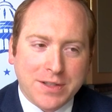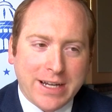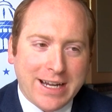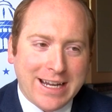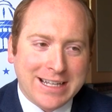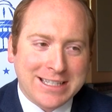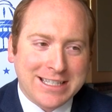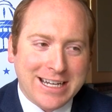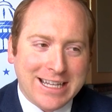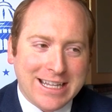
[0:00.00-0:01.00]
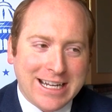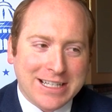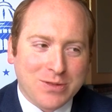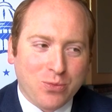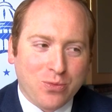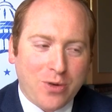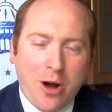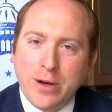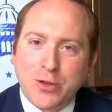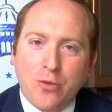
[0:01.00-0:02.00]
It, it's, it's
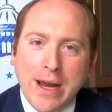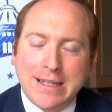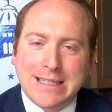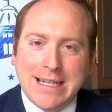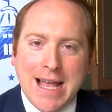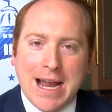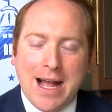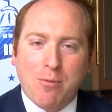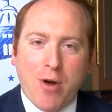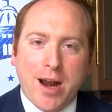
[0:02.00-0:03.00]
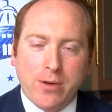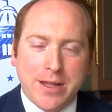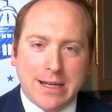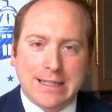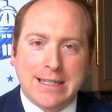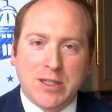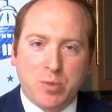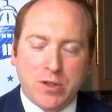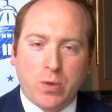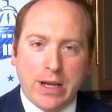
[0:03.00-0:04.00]
always great to see that camaraderie that exists
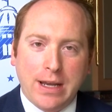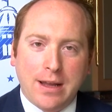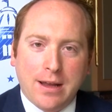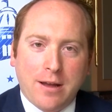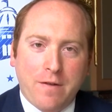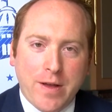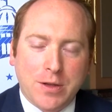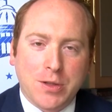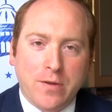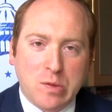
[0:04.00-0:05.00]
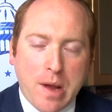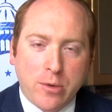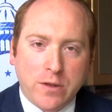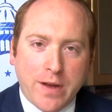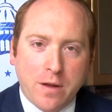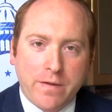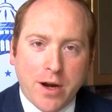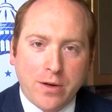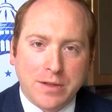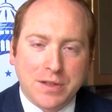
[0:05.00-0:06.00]
between fellow service members, fellow
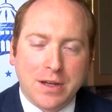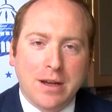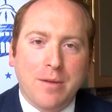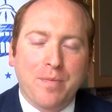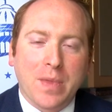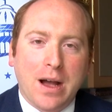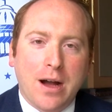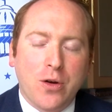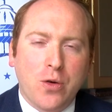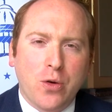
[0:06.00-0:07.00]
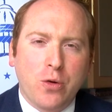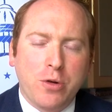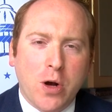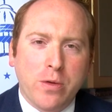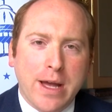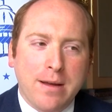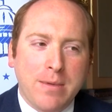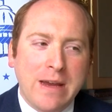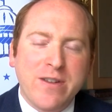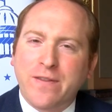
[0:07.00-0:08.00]
veterans uh, who, who know that
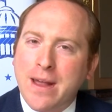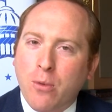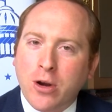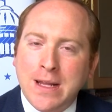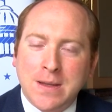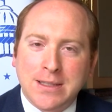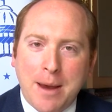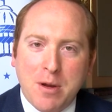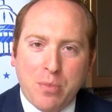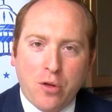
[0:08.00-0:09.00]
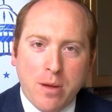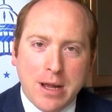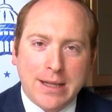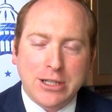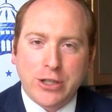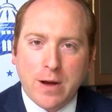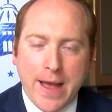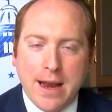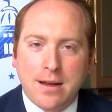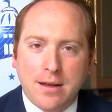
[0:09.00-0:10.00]
even if they weren't in the same deployment, they share that